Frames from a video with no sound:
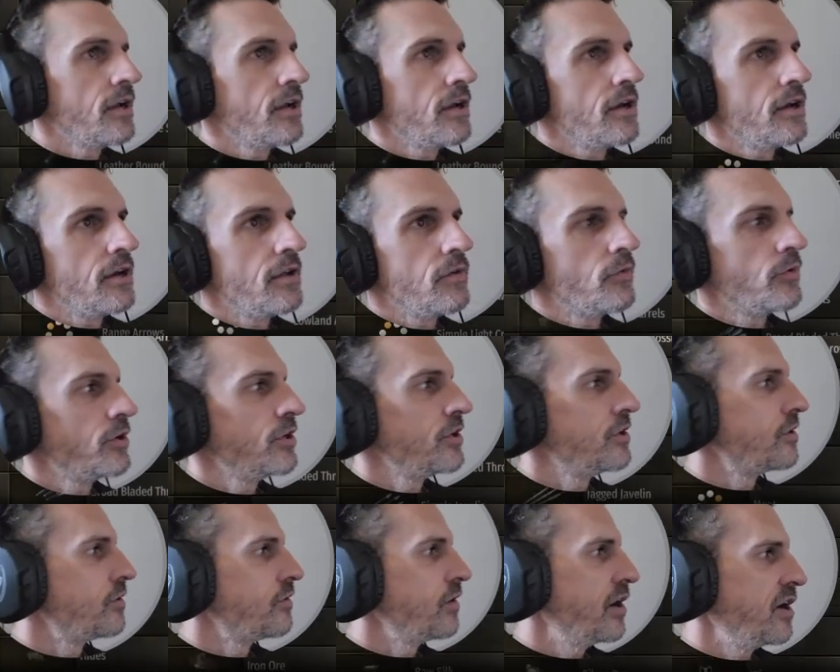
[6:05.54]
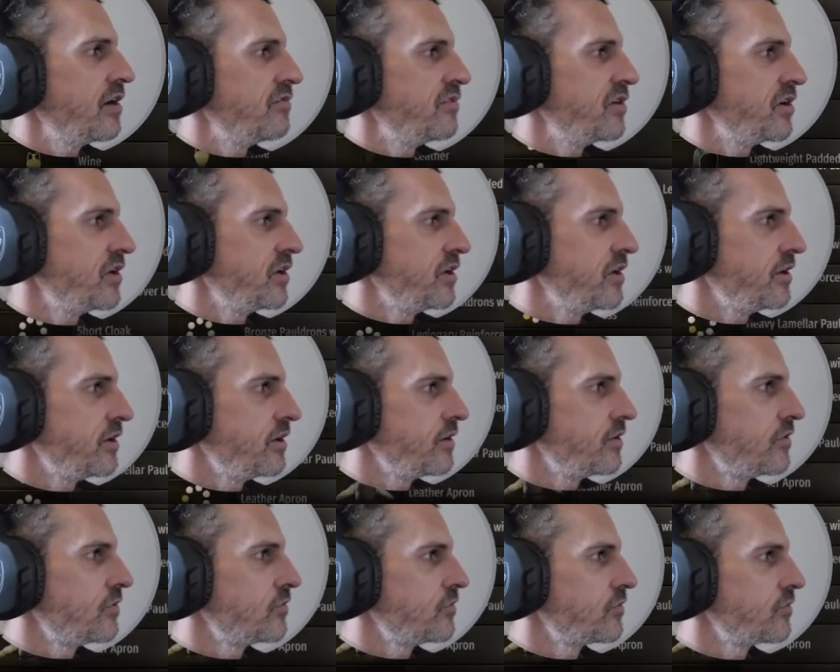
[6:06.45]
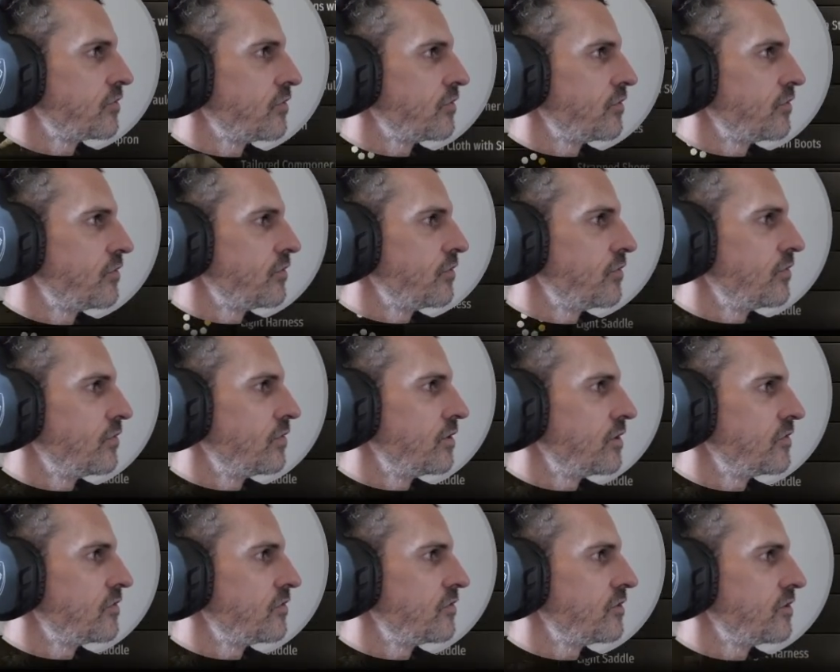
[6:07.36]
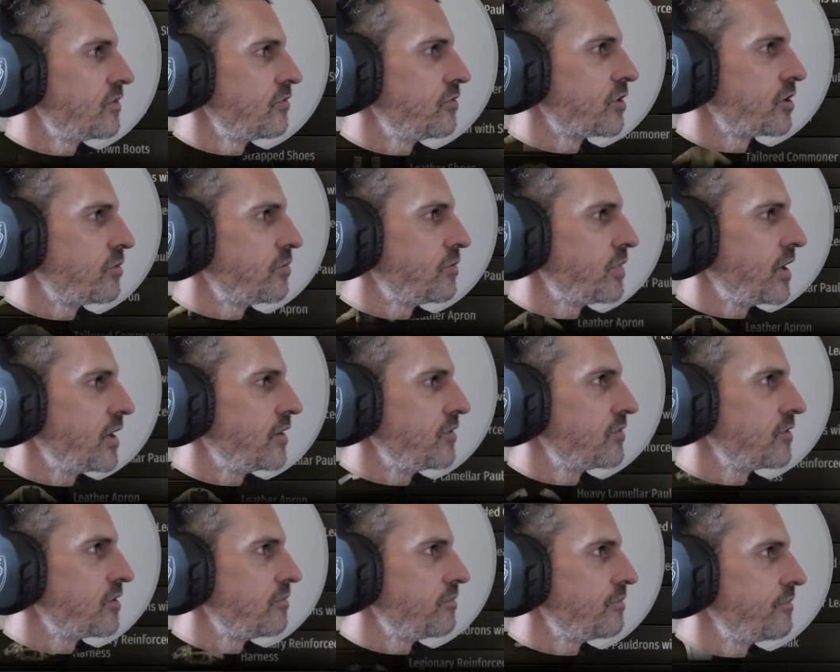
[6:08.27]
And we don't have any, so let's see if we can buy some.